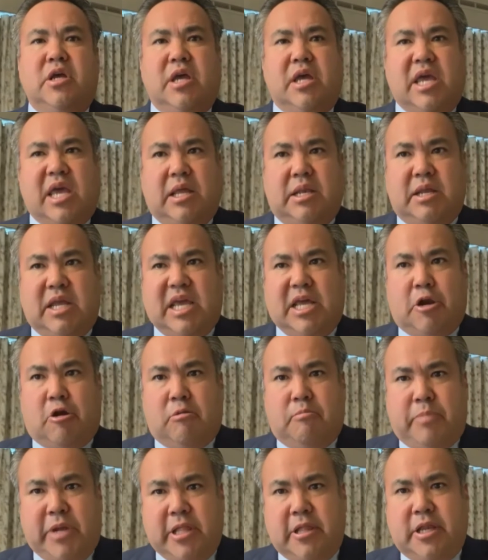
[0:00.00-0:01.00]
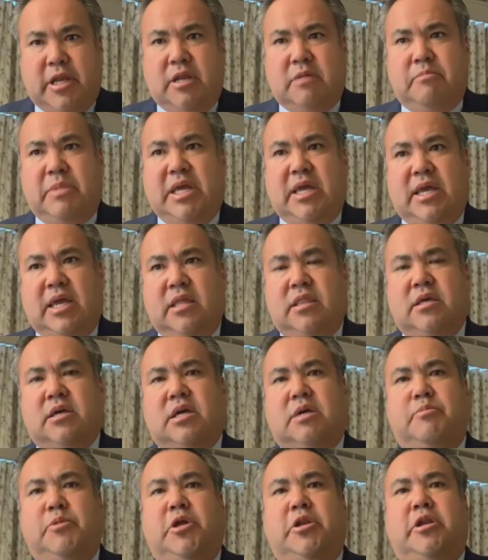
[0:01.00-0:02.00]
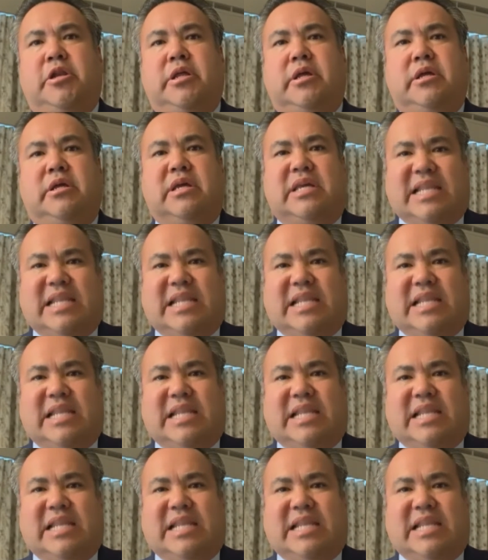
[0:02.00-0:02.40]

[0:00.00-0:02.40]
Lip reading: And our ability to be in the community,